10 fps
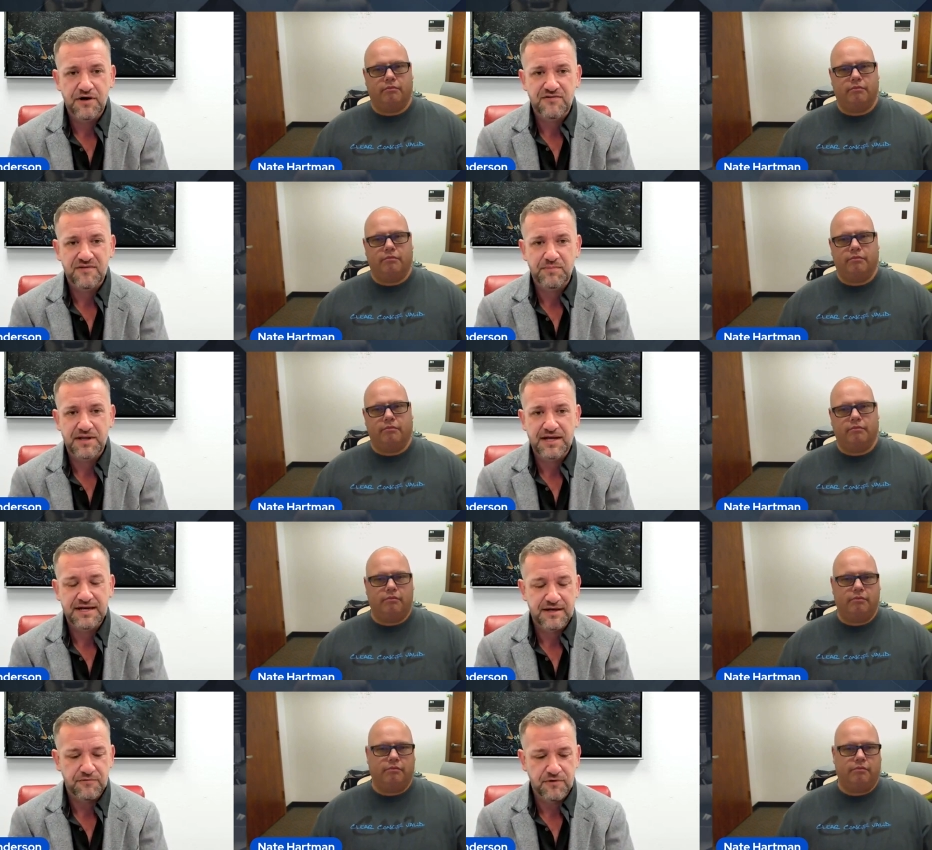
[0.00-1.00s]
Speaker 1: our supply
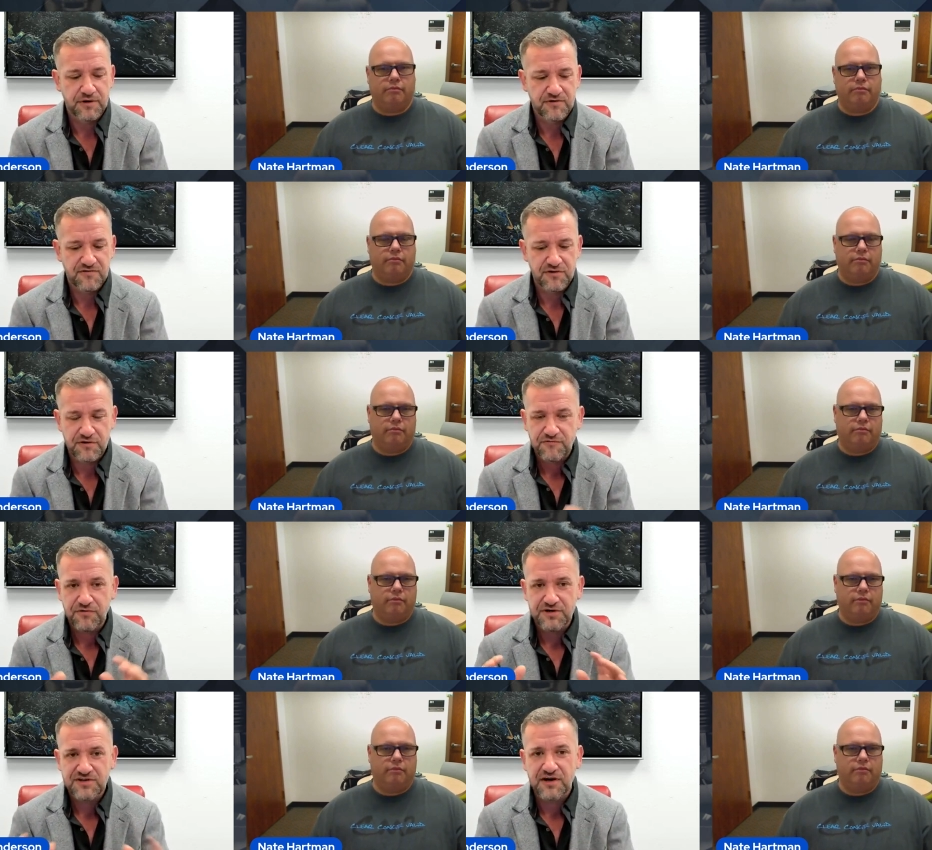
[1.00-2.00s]
network. So I look
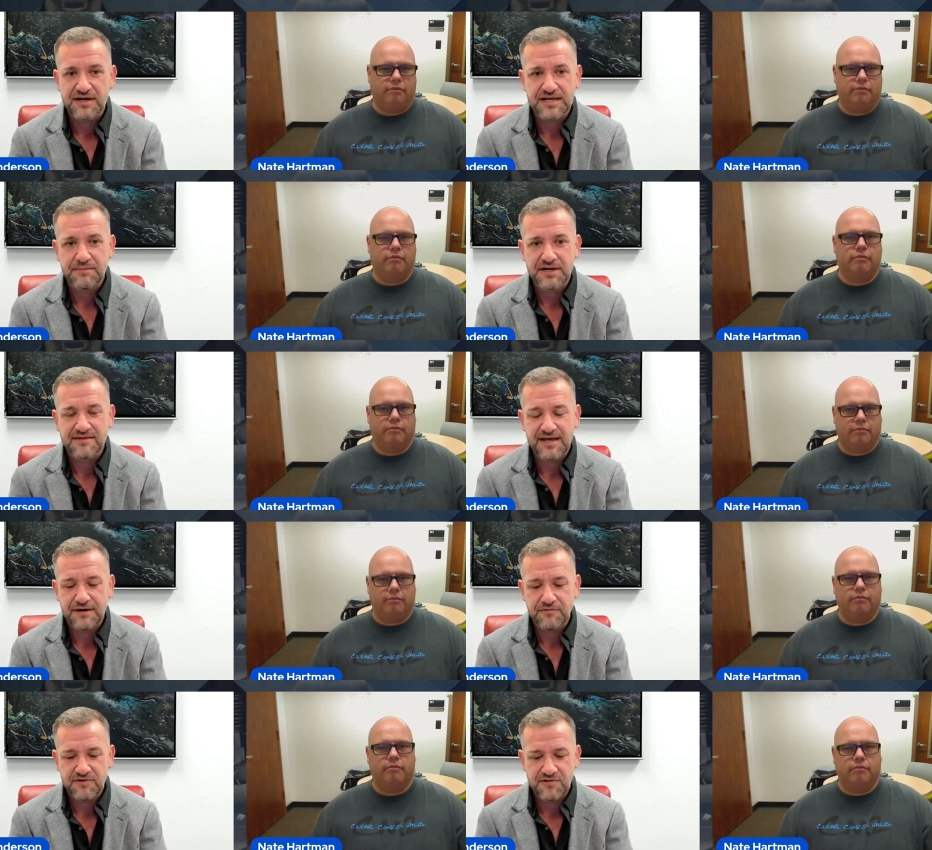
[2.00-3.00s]
forward to talking about
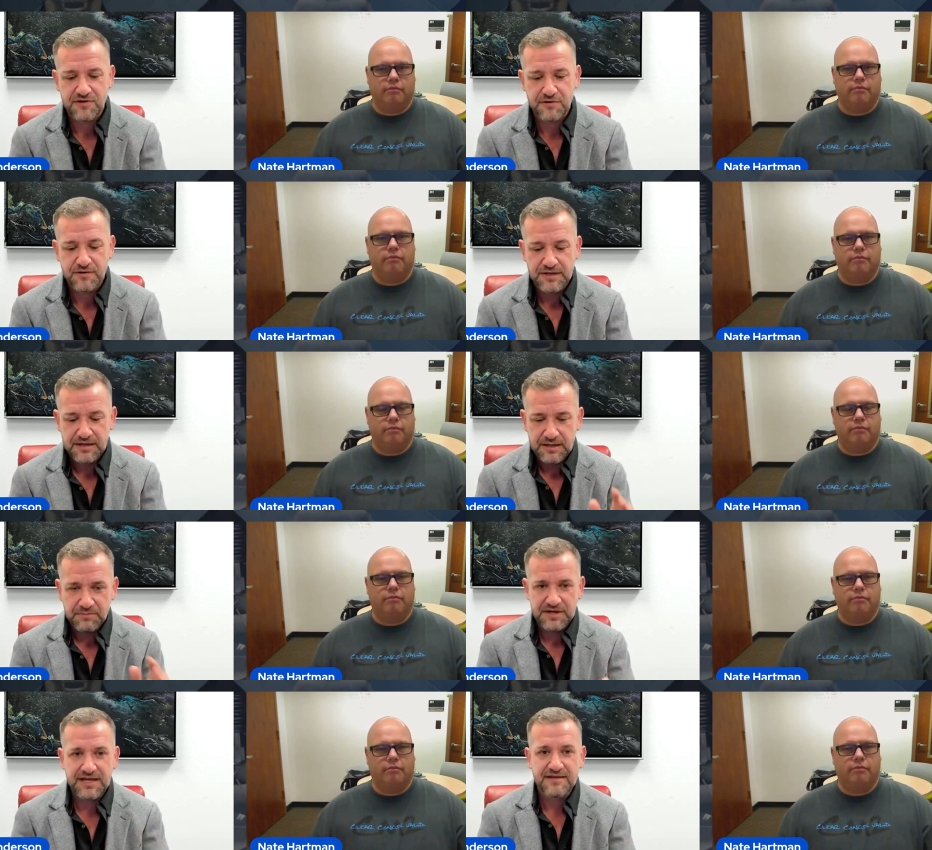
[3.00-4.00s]
that with you.
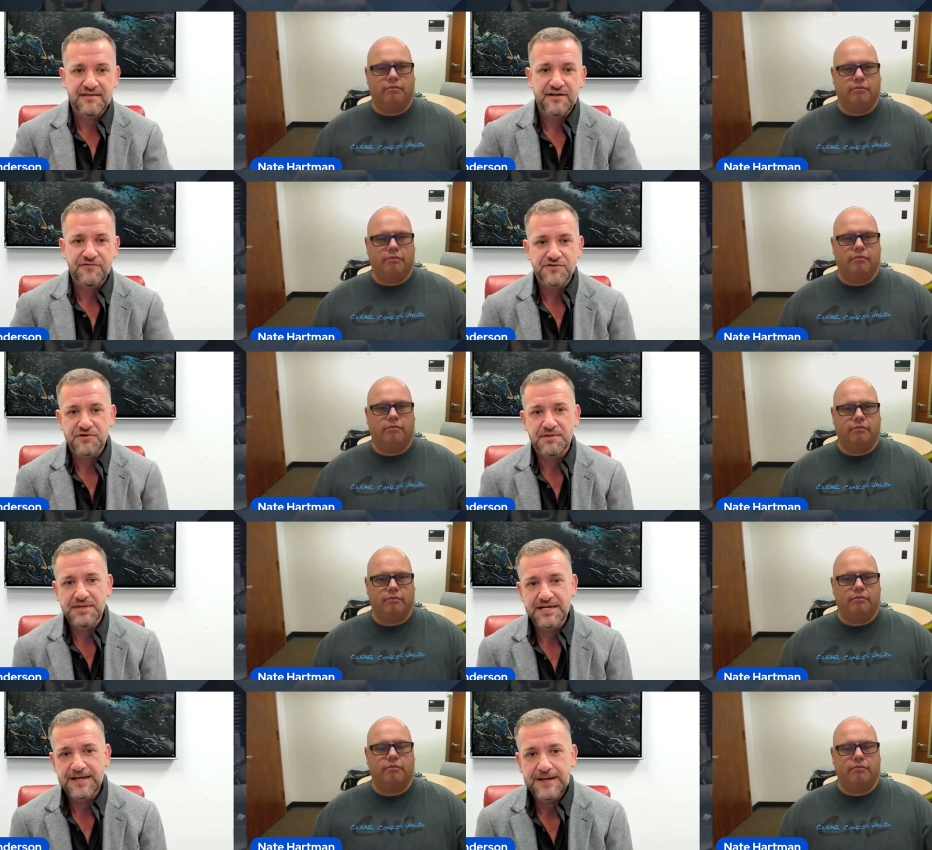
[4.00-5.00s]
But Nate, thanks for joining
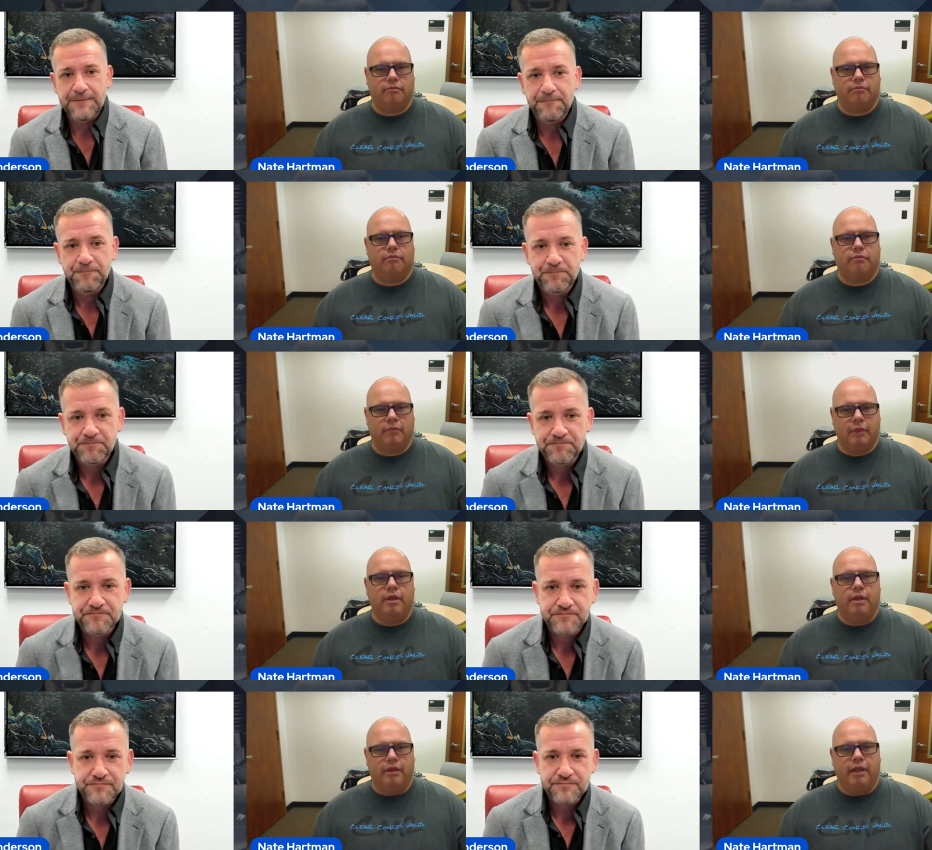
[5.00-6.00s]
me today.
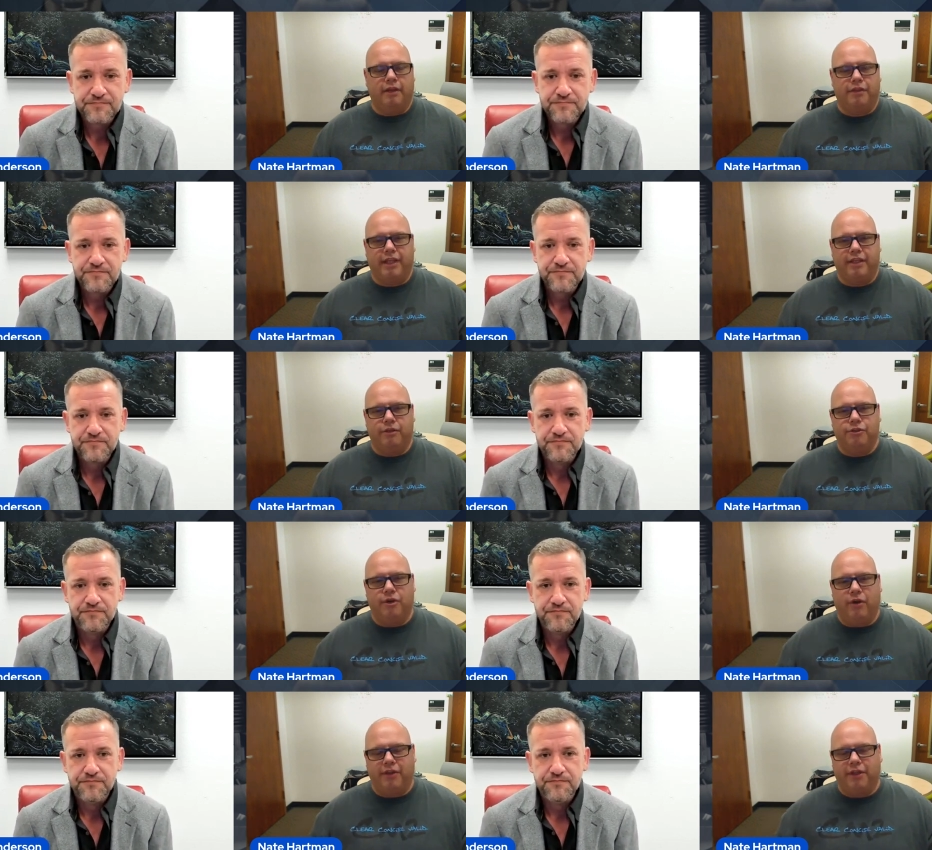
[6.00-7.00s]
Speaker 2: Yeah, thank you,
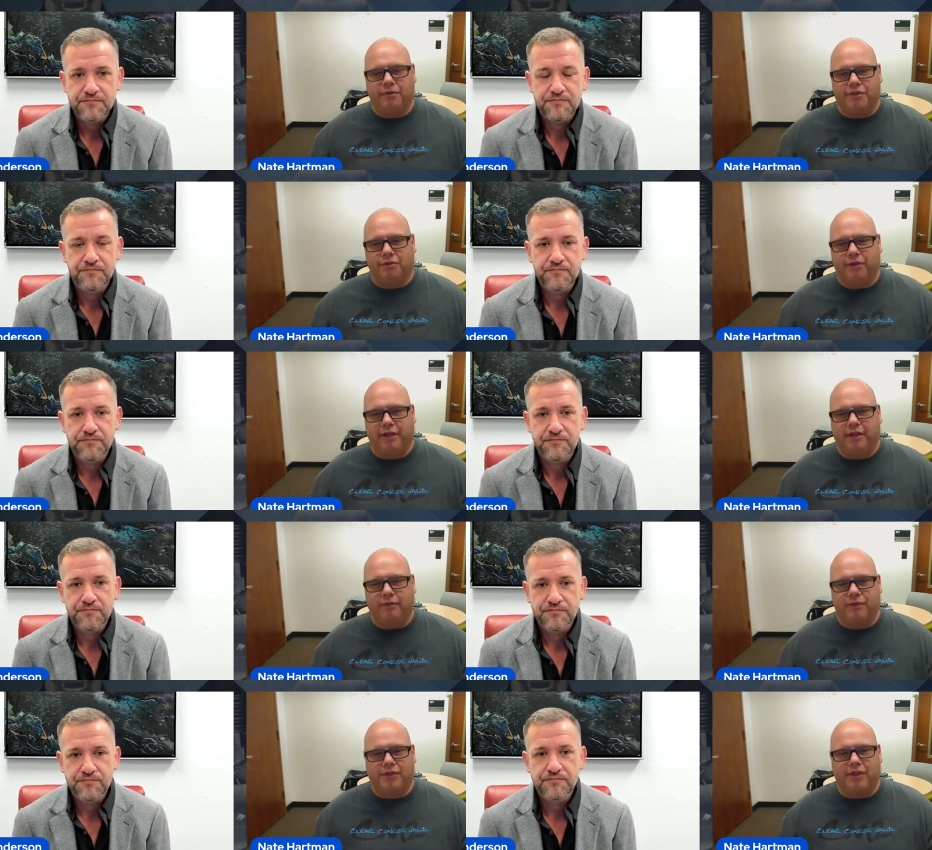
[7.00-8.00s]
Joe. I think it was a great
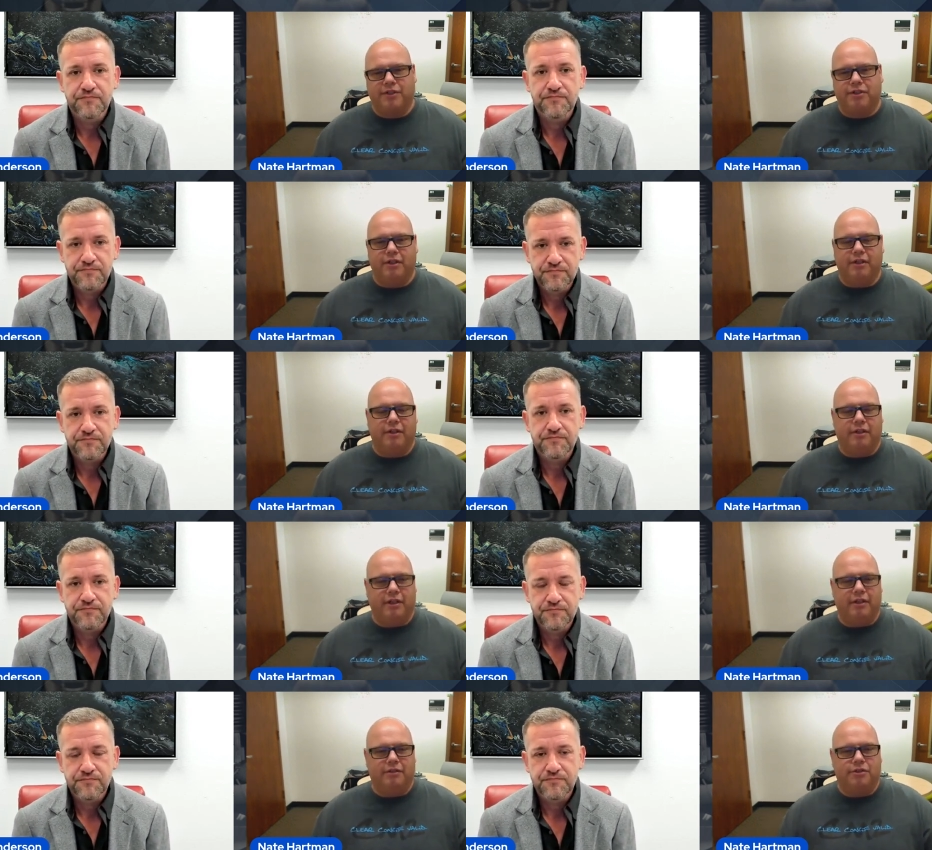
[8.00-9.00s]
conversation, and
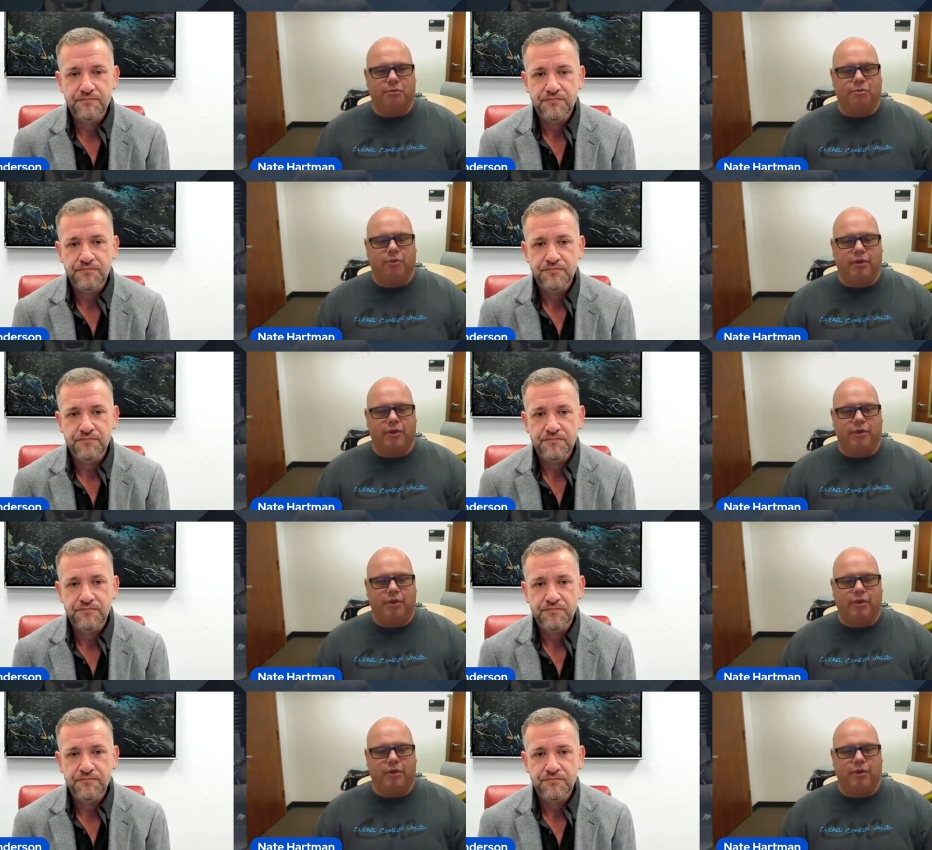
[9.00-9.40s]
and to your point